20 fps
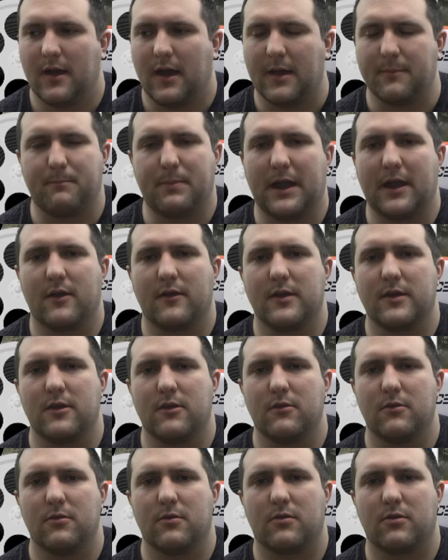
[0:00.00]
I barely
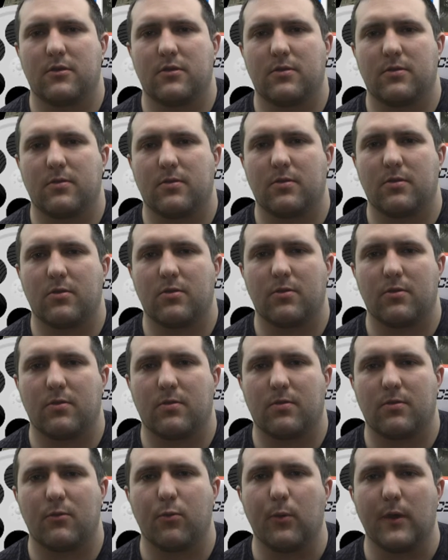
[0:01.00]
use
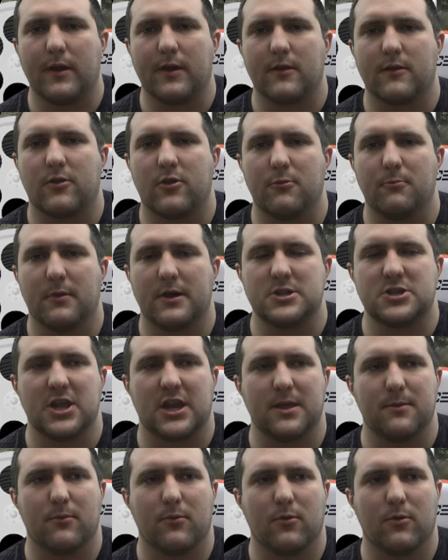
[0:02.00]
Twitter too much
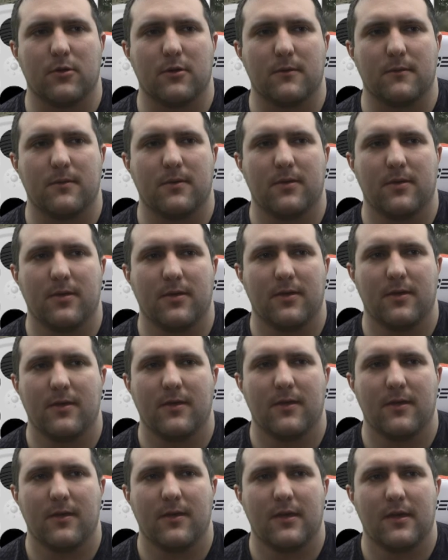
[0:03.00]
anymore
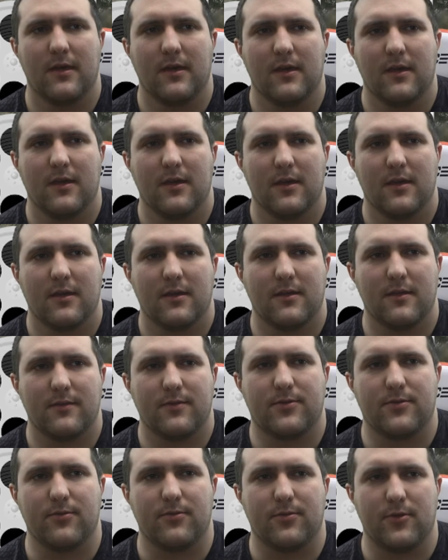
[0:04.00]

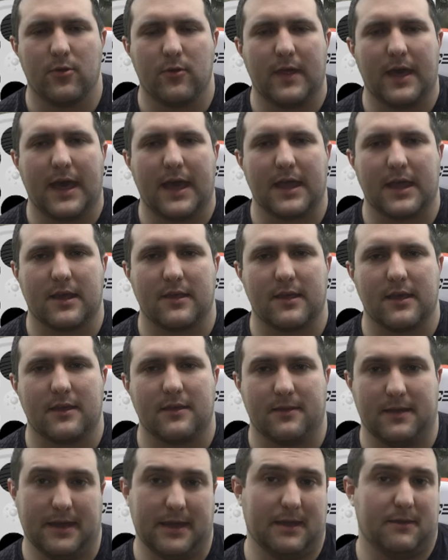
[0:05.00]
to do that, because
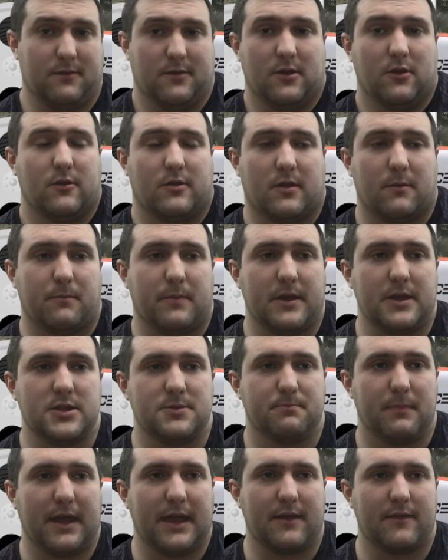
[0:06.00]
it used to
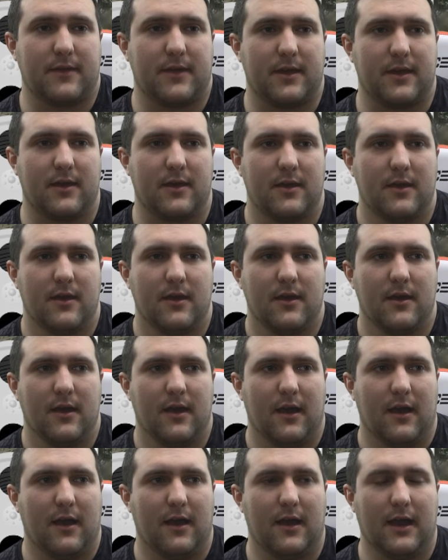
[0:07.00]
be mainly
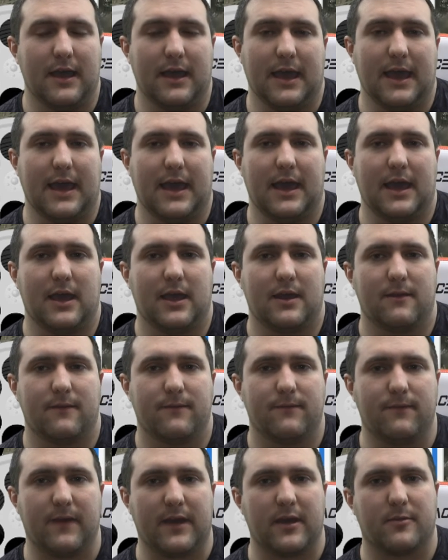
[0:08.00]
I had
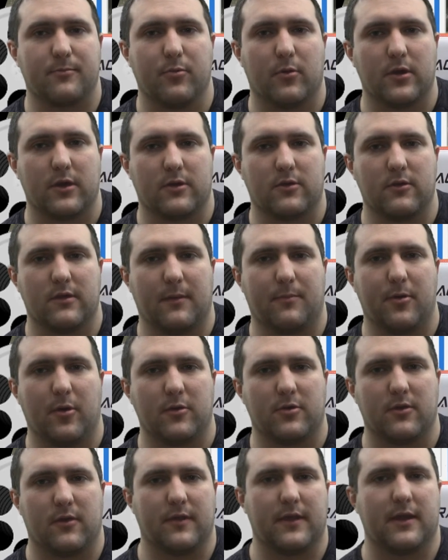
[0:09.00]
Facebook. As soon as I
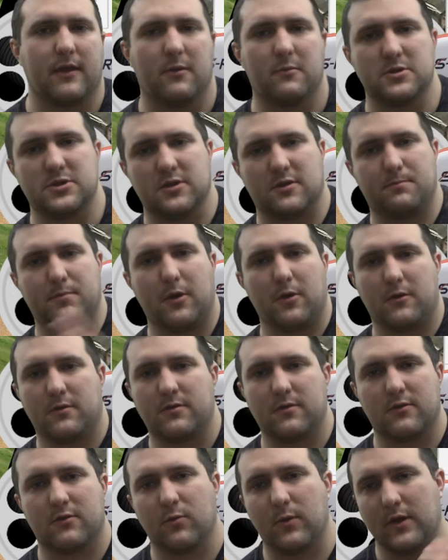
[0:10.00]
post on there, it would just
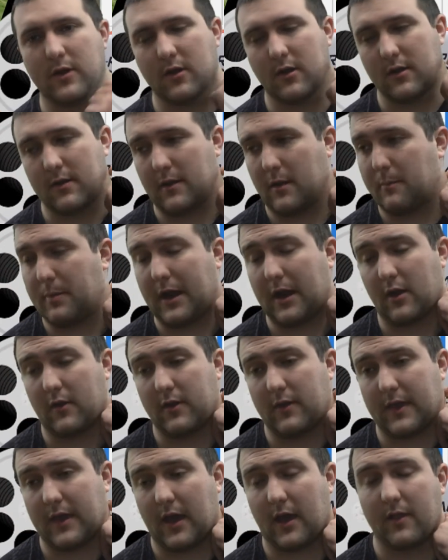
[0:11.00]
post to Twitter, and
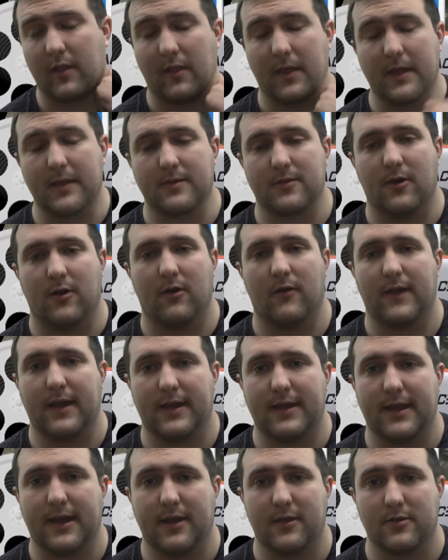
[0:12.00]
apparently they unlinked all
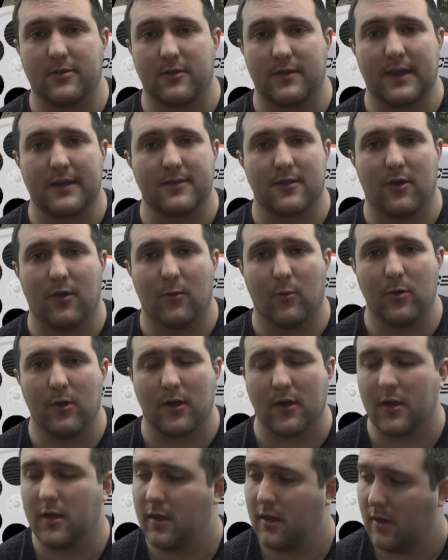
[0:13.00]
that now, so that don't
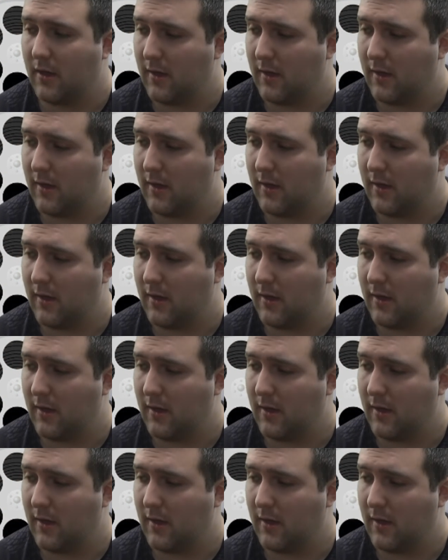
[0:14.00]
work.